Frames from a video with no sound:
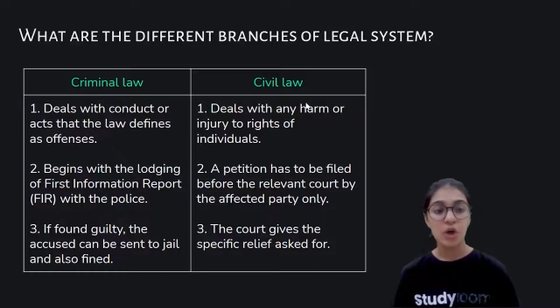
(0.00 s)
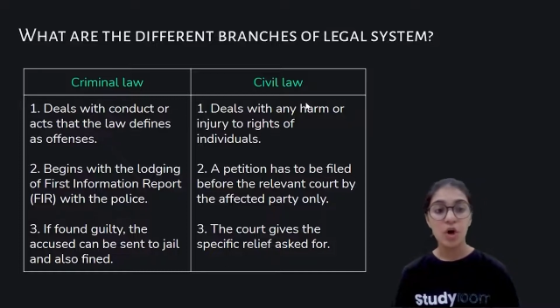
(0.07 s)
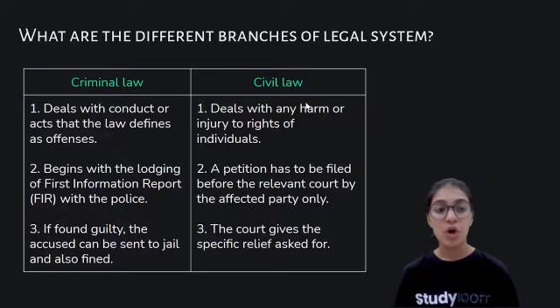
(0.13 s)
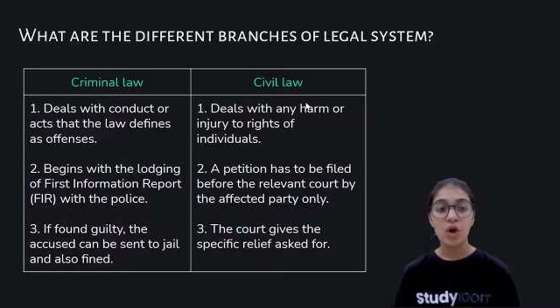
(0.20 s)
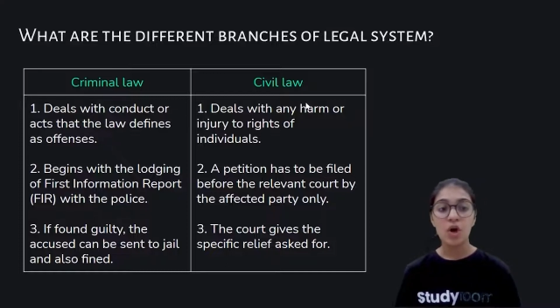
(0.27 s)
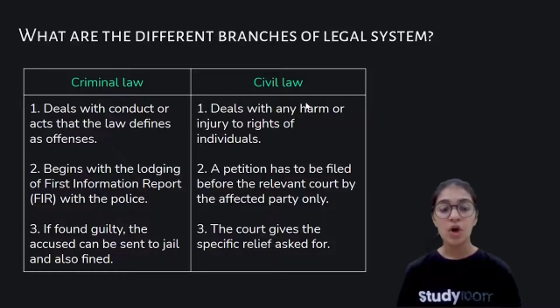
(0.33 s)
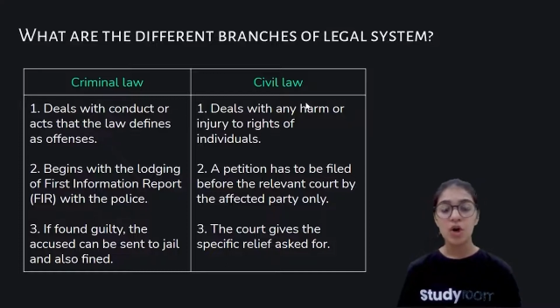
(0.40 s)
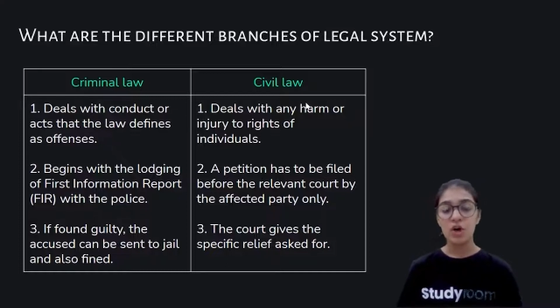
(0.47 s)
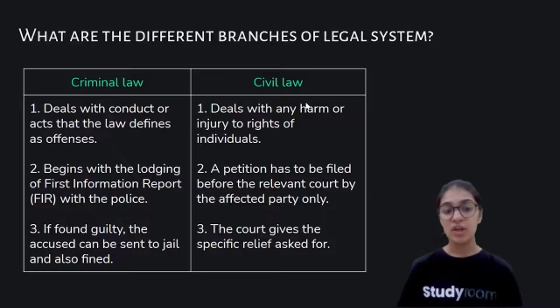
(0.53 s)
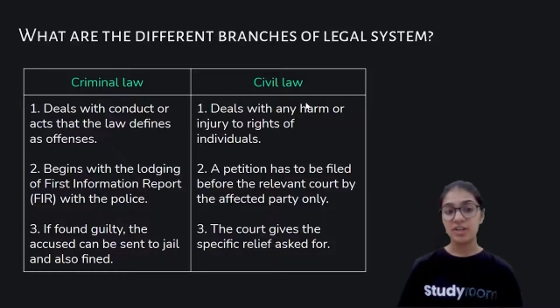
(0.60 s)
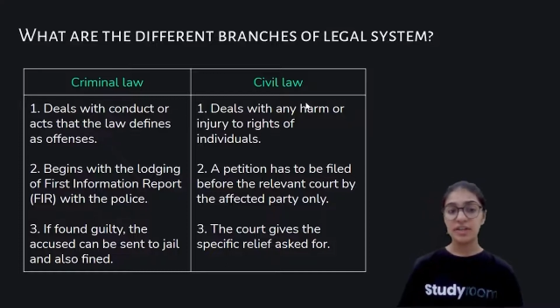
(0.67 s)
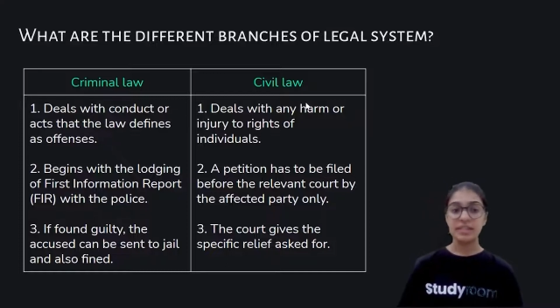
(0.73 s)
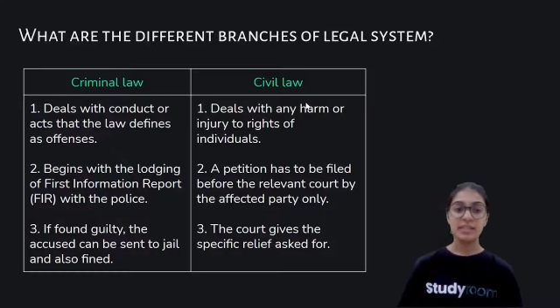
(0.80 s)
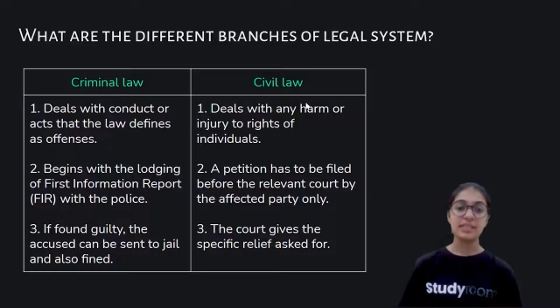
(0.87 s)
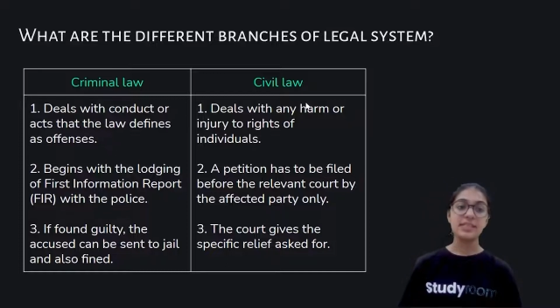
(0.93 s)
Alright, the
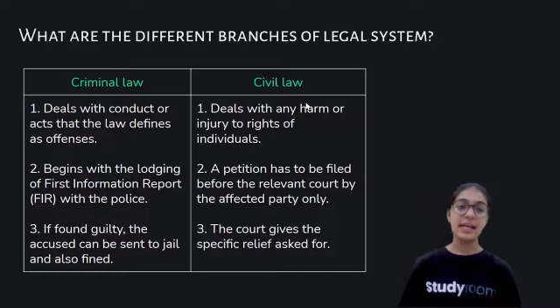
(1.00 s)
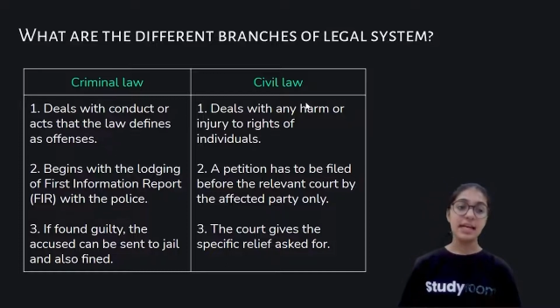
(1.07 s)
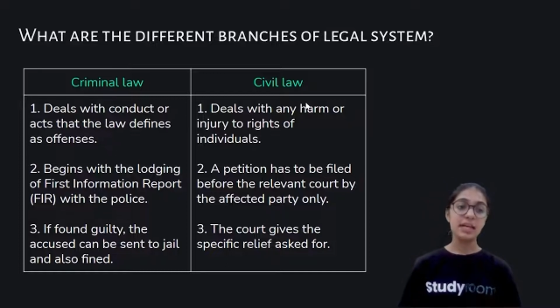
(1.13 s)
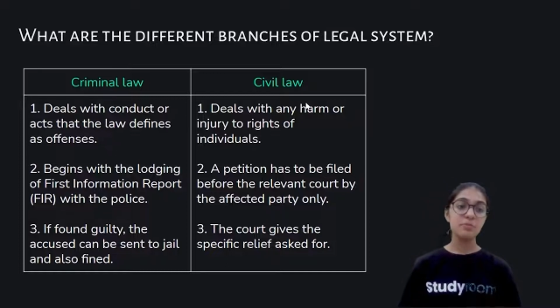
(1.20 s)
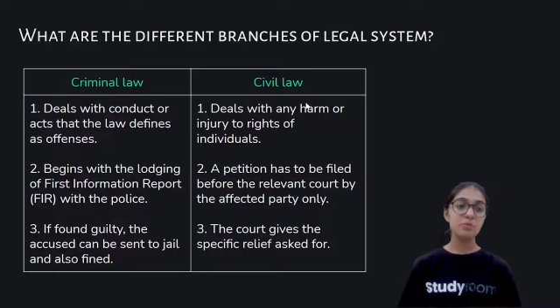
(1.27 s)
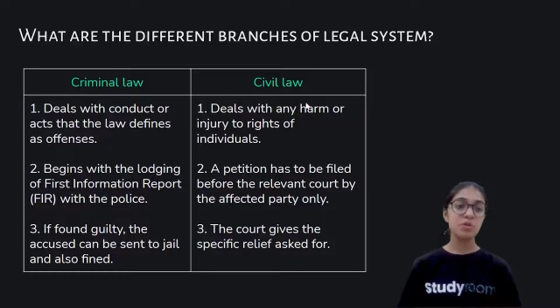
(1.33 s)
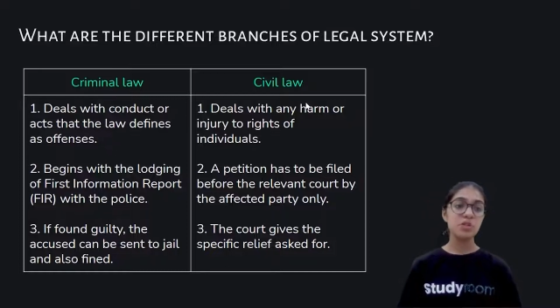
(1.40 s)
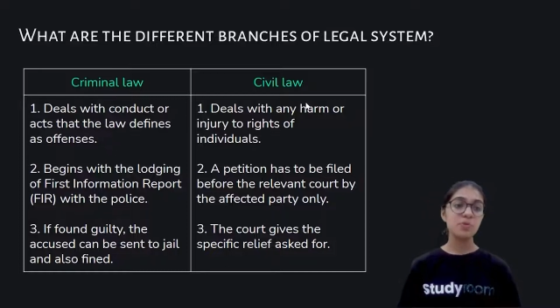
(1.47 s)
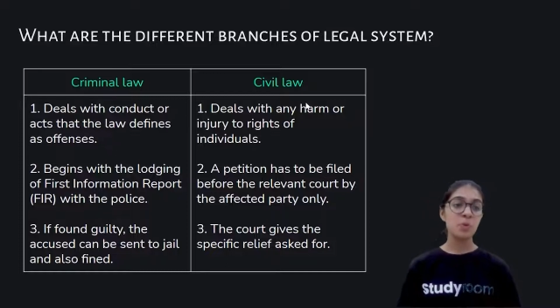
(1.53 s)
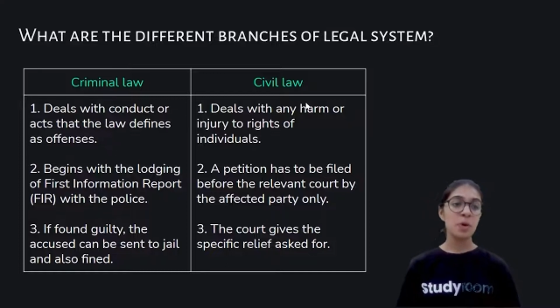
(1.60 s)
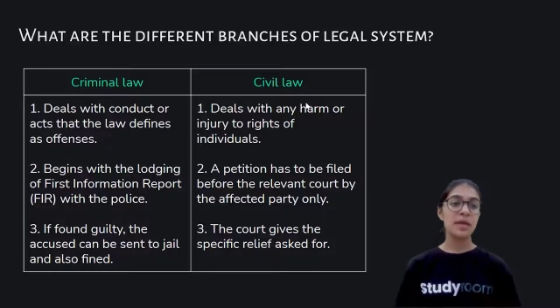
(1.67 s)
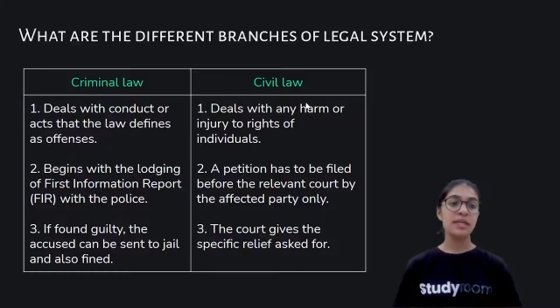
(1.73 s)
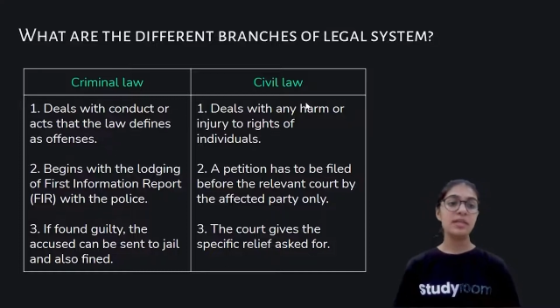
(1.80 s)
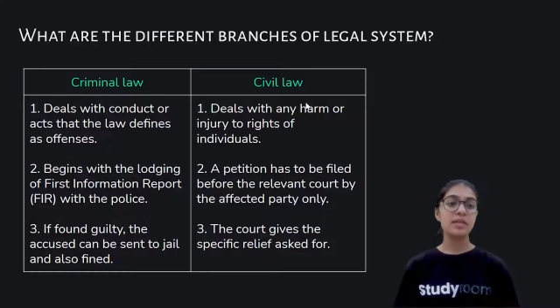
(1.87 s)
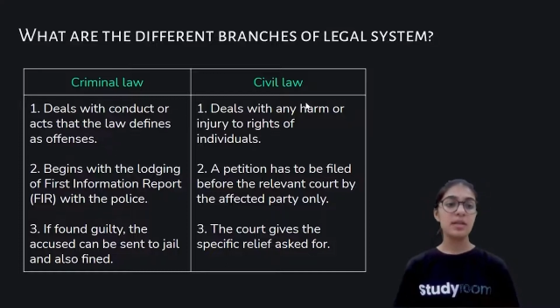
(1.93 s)
second most point
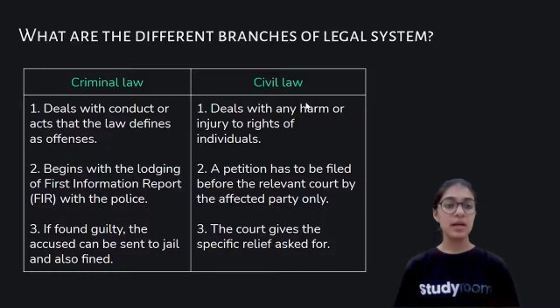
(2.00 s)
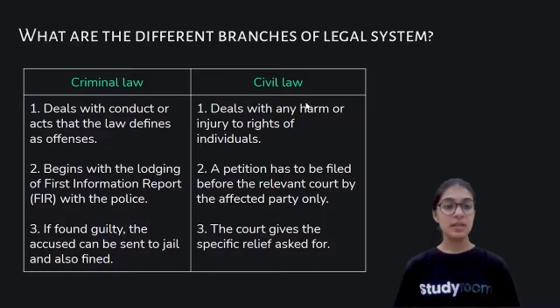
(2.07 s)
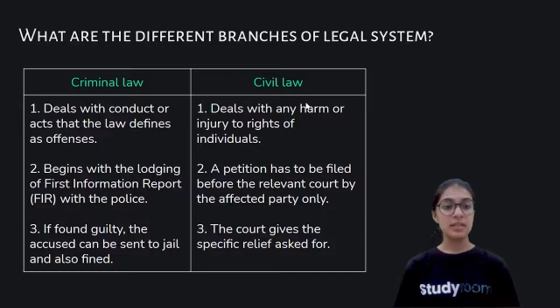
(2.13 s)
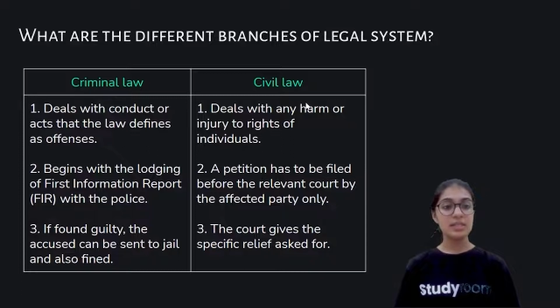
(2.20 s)
tells that